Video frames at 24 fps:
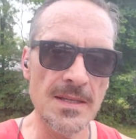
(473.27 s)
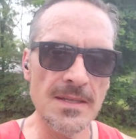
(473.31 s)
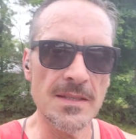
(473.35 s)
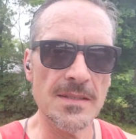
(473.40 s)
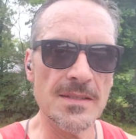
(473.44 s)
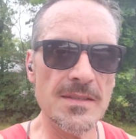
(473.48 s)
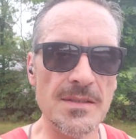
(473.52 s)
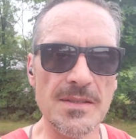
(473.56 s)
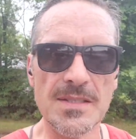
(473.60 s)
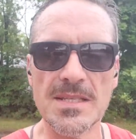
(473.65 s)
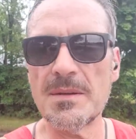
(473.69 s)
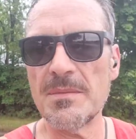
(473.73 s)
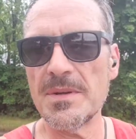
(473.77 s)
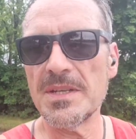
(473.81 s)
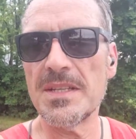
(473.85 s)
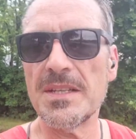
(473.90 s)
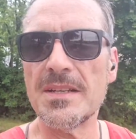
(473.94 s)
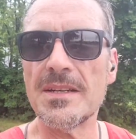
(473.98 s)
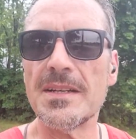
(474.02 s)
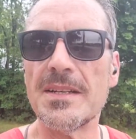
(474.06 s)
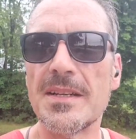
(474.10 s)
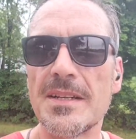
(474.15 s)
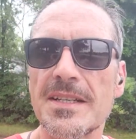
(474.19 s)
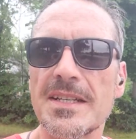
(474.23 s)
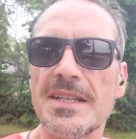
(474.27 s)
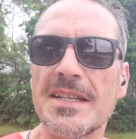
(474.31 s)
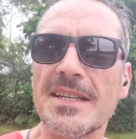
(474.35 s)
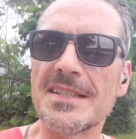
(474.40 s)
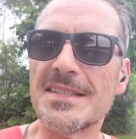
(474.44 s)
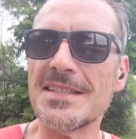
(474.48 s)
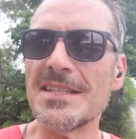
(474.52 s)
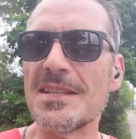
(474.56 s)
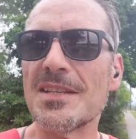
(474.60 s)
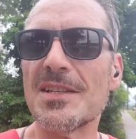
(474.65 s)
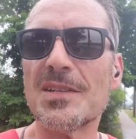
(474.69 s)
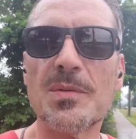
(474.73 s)
So some of you are gonna
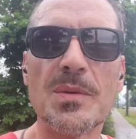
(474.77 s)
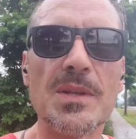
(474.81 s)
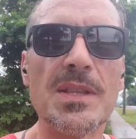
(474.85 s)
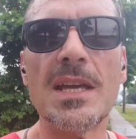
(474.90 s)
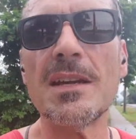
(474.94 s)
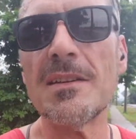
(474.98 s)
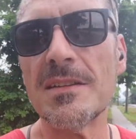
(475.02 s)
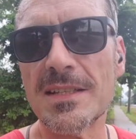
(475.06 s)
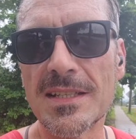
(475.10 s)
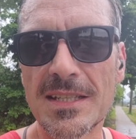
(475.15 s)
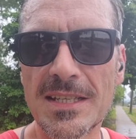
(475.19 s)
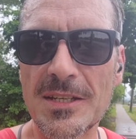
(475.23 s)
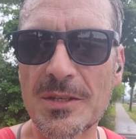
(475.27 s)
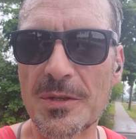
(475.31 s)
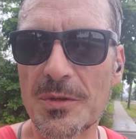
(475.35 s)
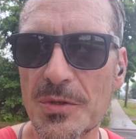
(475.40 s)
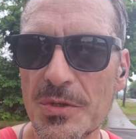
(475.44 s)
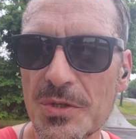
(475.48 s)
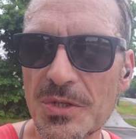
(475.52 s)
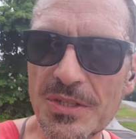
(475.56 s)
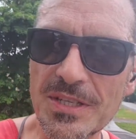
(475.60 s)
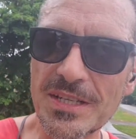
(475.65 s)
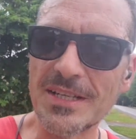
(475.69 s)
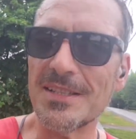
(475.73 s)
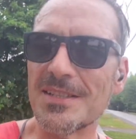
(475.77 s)
see this without the keto journey,